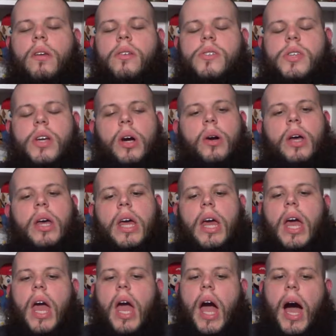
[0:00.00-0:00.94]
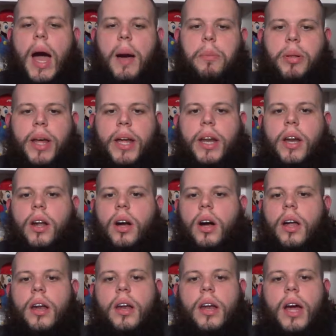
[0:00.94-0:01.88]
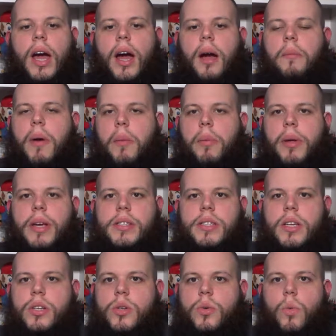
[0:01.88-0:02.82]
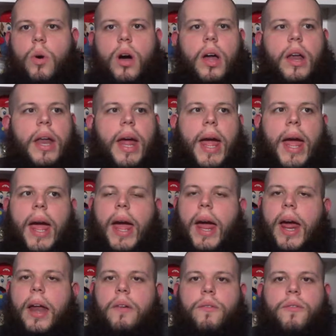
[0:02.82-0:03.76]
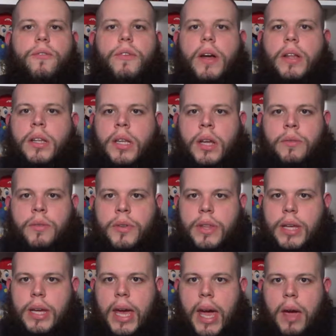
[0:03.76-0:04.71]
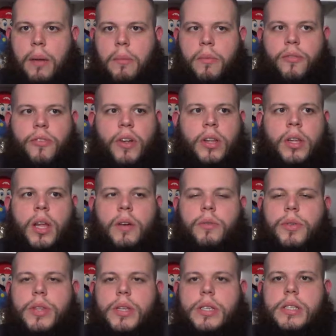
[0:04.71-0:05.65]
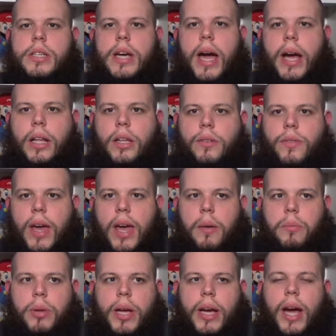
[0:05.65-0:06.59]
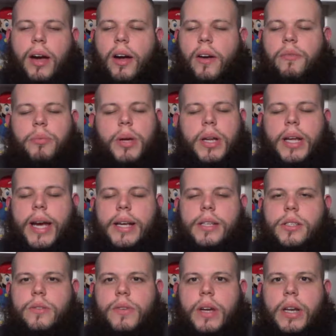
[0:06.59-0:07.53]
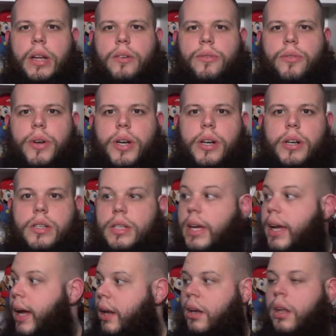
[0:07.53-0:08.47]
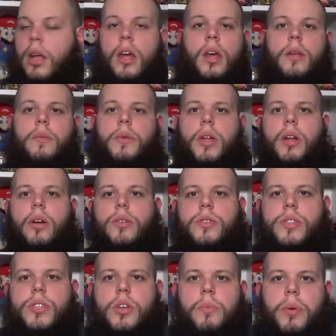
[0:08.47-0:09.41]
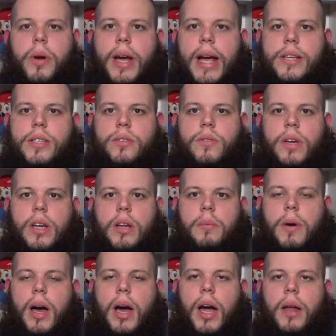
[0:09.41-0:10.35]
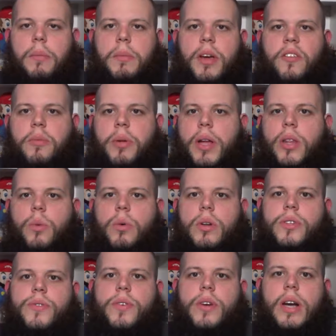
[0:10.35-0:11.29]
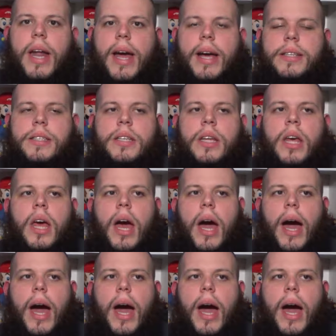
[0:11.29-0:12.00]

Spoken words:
So I played it on my PlayStation 1 and fell in love with the game. Fell in love with the style of gameplay. I've played Castlevania for years. Again, Super Castlevania behind me. I've played the ones for NES.